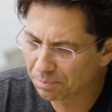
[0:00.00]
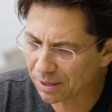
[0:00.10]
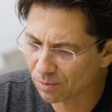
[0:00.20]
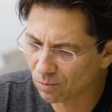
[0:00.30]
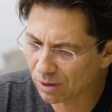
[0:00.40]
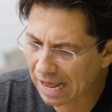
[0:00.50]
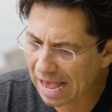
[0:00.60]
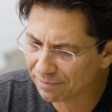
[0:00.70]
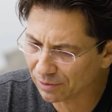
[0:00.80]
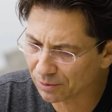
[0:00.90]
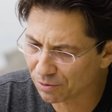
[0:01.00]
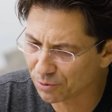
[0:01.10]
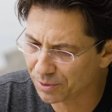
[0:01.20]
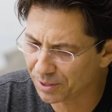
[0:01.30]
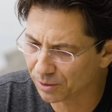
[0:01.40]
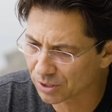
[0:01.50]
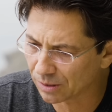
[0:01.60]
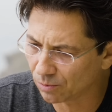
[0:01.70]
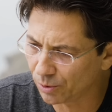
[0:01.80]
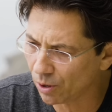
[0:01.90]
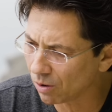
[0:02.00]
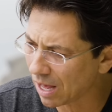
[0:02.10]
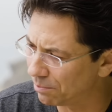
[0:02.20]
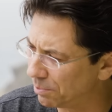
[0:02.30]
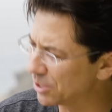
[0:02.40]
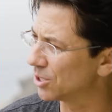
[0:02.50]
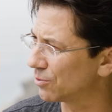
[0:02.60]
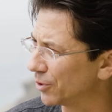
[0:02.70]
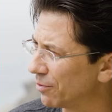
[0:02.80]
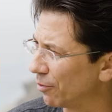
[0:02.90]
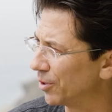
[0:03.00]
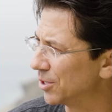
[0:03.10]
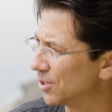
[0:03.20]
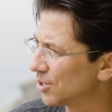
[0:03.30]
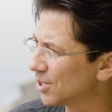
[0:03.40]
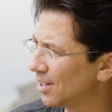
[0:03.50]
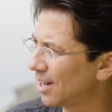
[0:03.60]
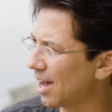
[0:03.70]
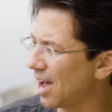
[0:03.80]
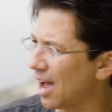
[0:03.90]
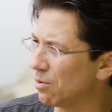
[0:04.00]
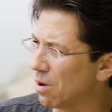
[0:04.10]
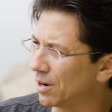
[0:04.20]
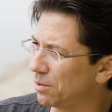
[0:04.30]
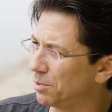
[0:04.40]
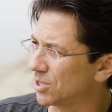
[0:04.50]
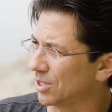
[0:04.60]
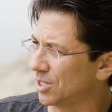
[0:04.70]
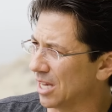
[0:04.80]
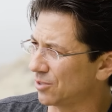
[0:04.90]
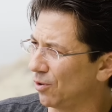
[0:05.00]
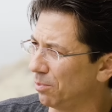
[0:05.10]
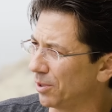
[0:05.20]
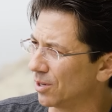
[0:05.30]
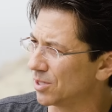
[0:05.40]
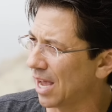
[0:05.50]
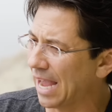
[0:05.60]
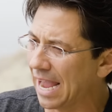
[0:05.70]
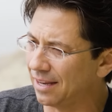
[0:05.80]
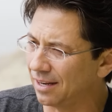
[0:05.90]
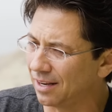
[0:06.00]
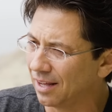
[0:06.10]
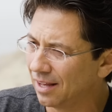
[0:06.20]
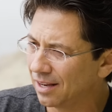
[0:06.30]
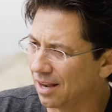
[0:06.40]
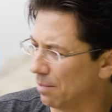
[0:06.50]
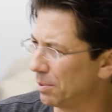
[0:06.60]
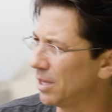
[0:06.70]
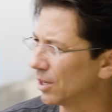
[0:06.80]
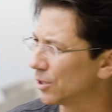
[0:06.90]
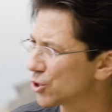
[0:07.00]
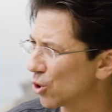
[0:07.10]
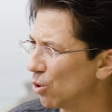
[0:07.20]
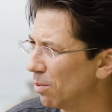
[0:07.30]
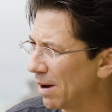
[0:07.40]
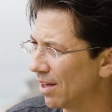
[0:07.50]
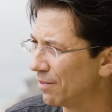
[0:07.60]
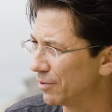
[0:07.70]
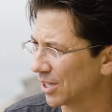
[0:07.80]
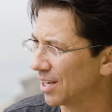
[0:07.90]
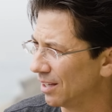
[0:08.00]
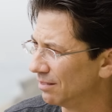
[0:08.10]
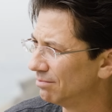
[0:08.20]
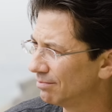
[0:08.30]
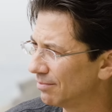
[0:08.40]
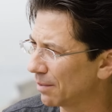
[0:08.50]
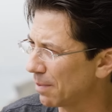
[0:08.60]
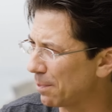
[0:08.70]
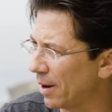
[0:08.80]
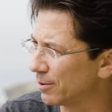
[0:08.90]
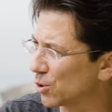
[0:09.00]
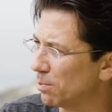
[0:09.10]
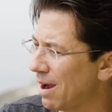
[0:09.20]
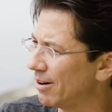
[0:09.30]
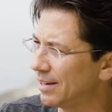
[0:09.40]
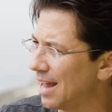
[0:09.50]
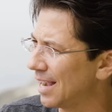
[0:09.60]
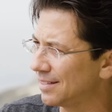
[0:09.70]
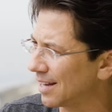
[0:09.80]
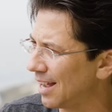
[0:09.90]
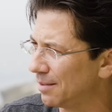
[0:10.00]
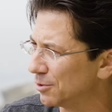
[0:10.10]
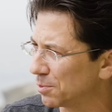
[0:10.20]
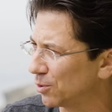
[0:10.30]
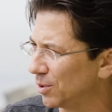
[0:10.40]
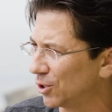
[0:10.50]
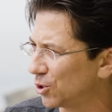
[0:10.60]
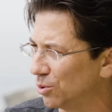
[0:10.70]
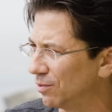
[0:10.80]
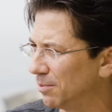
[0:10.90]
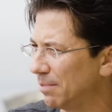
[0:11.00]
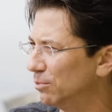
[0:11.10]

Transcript: But what I have learned through the years, we all got in business for different reasons. Yeah. I, I wanted to be successful because I hated not being in control of my life as a kid. Mm-hmm. my, my parents were married nine times between the two of them.